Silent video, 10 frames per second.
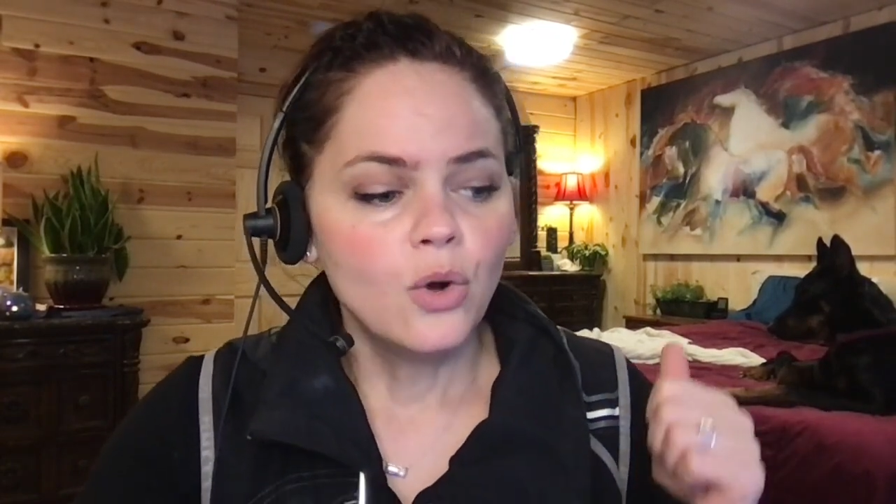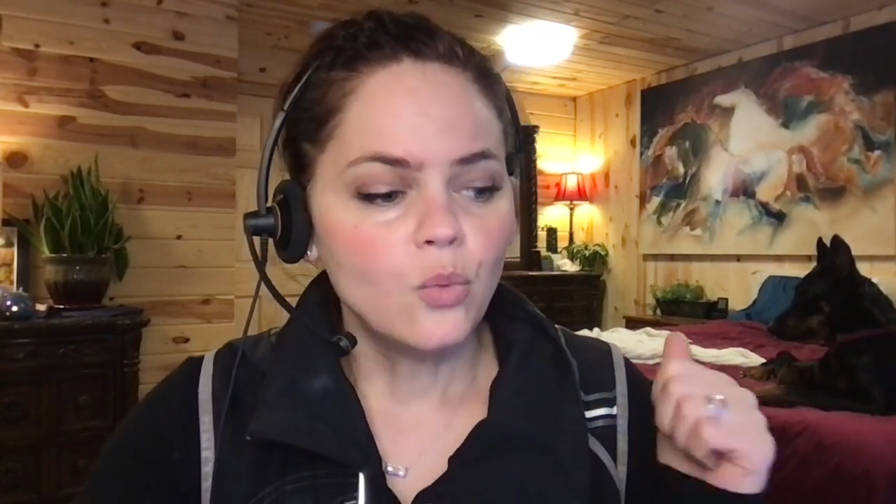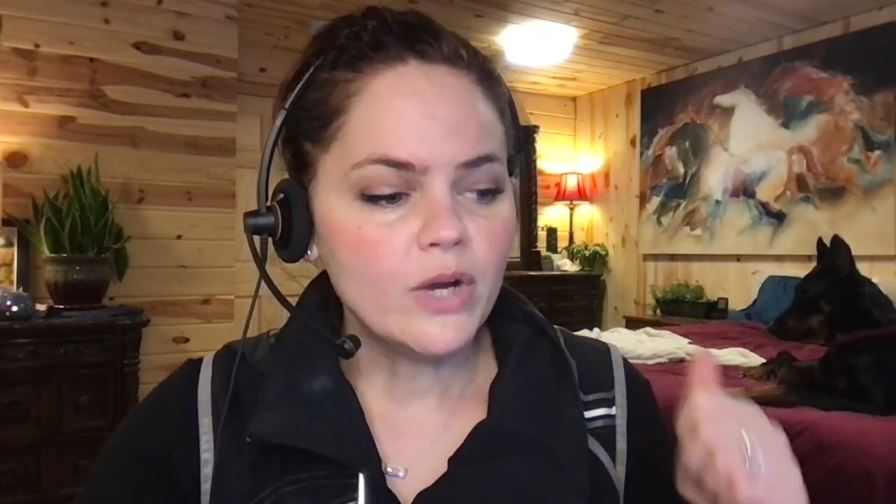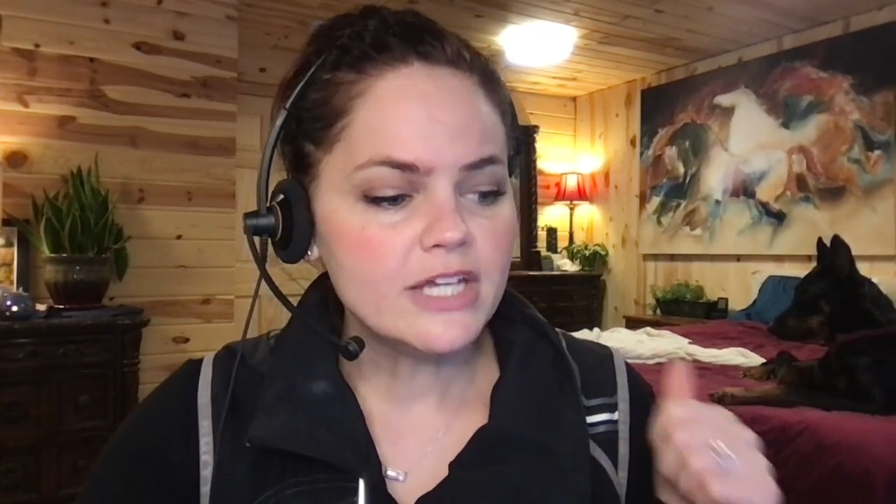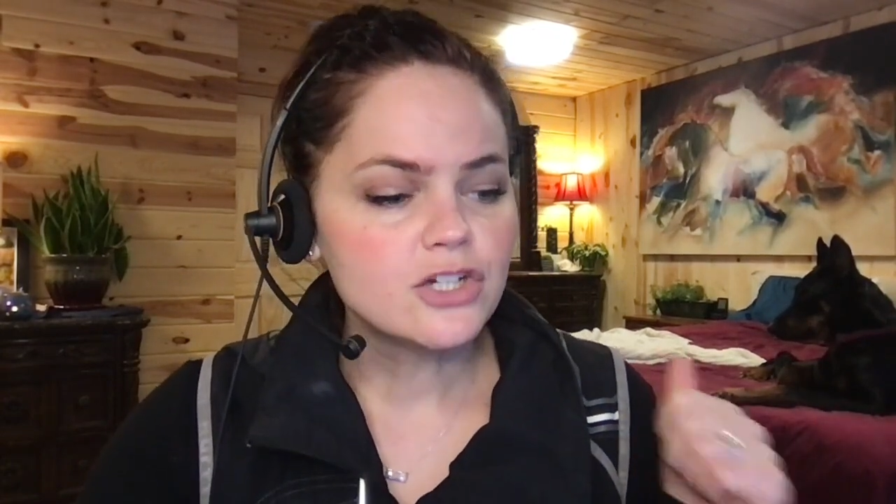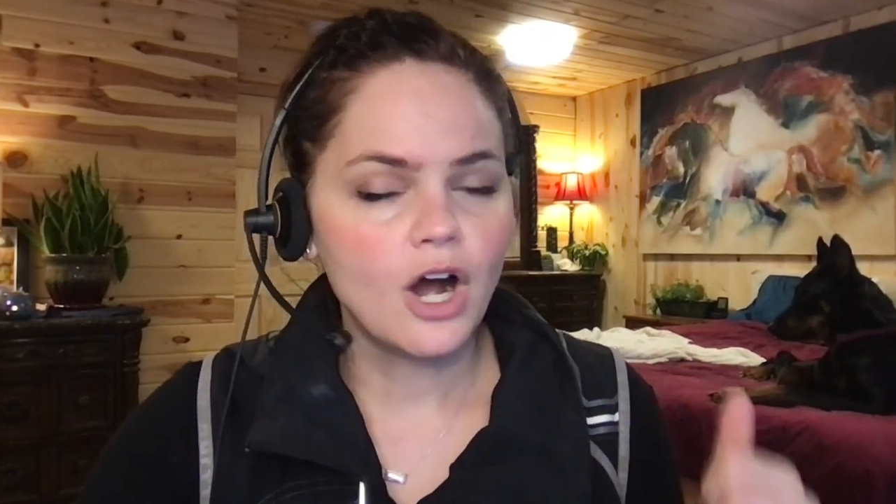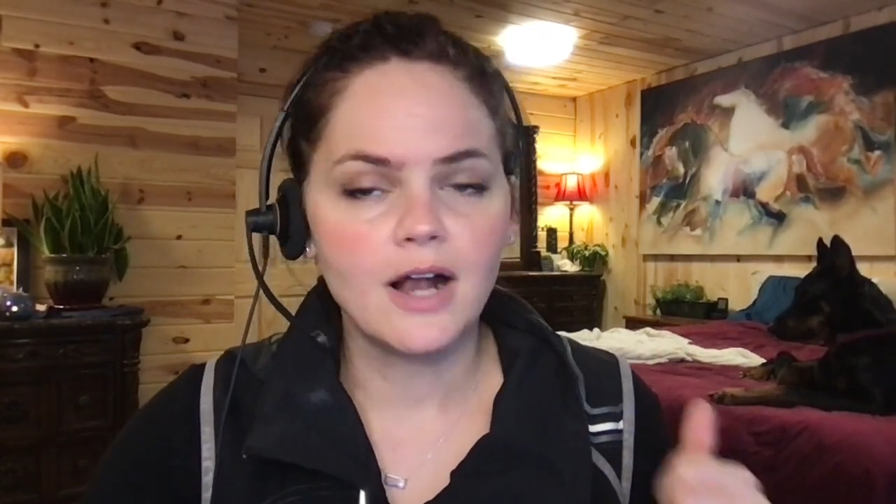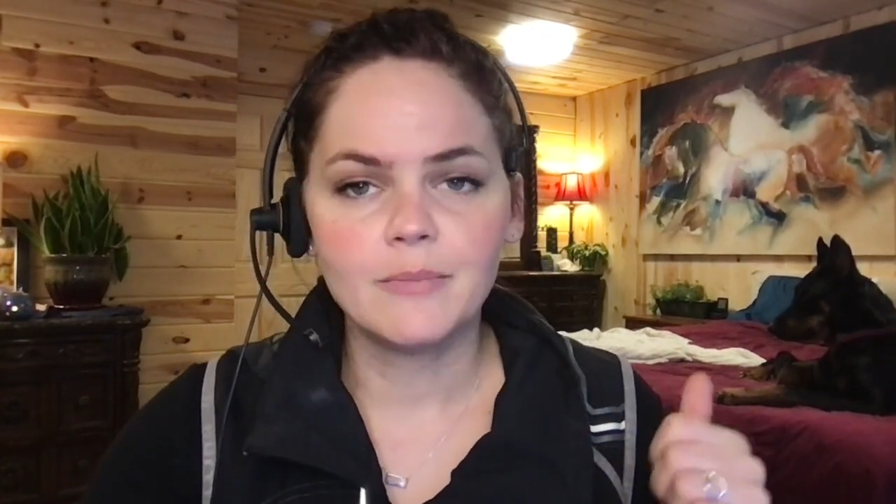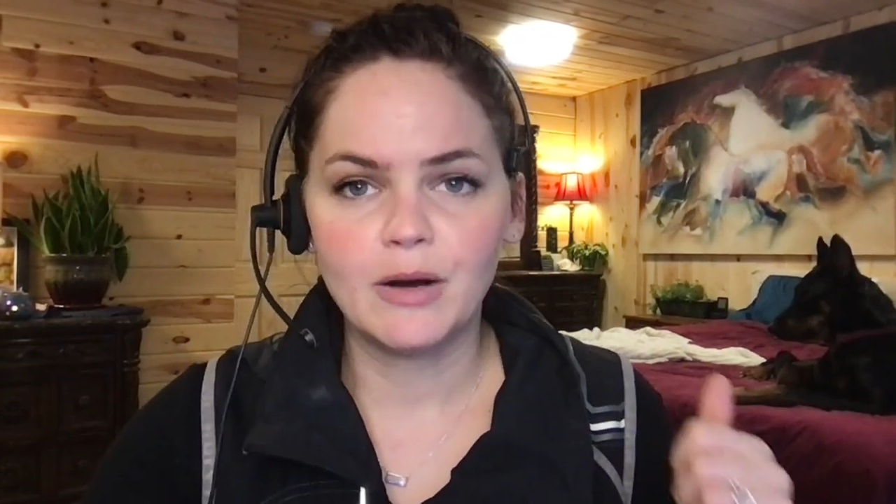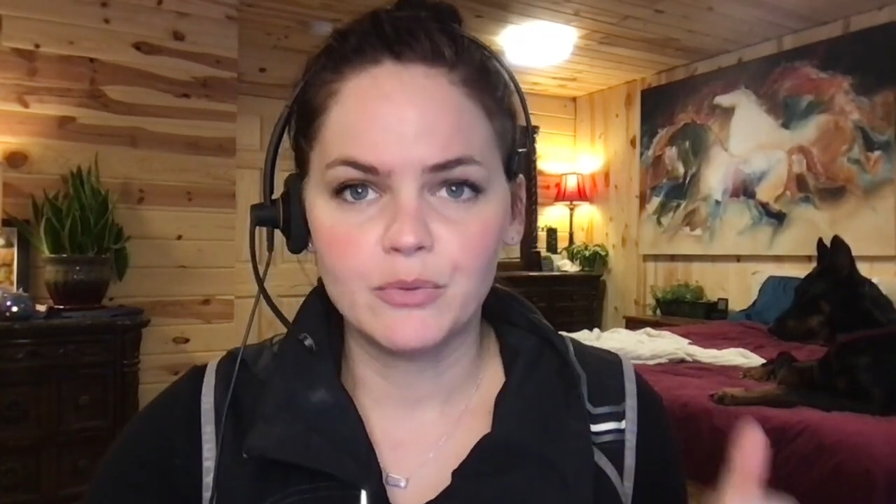we
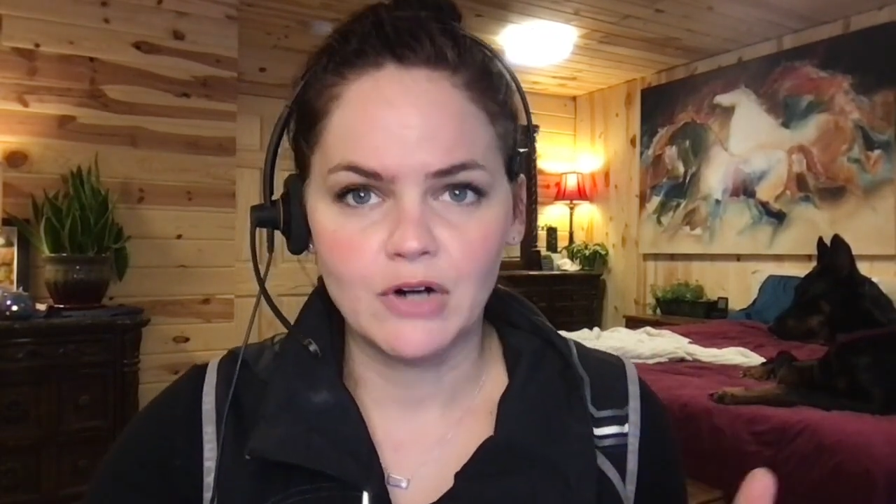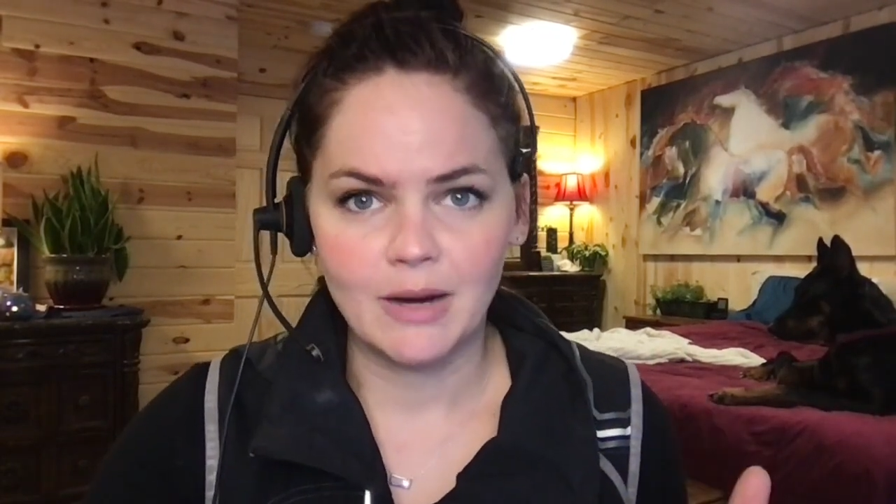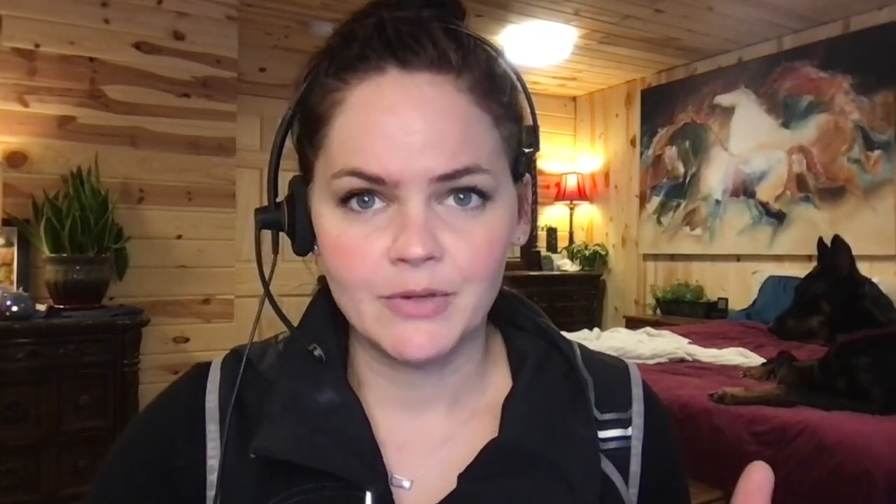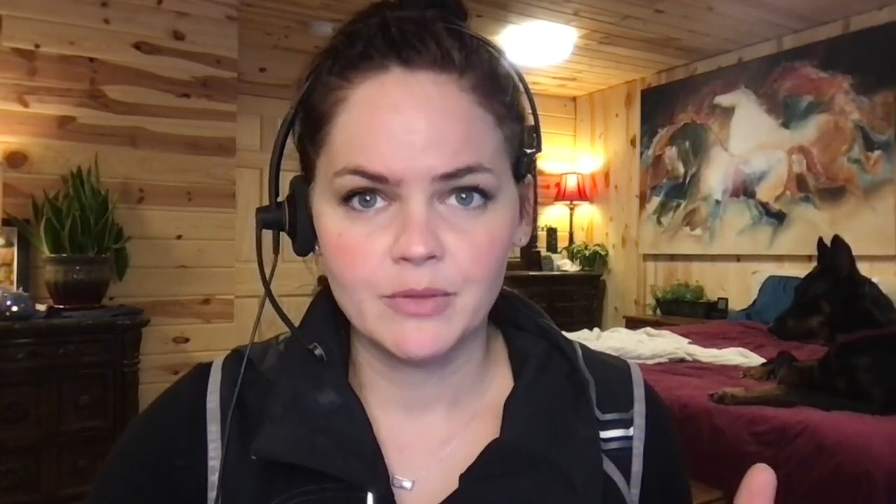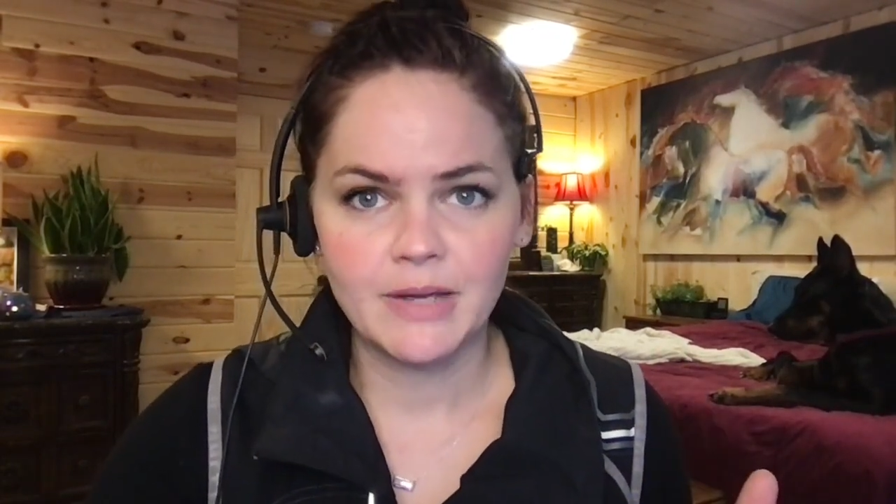talk about barometer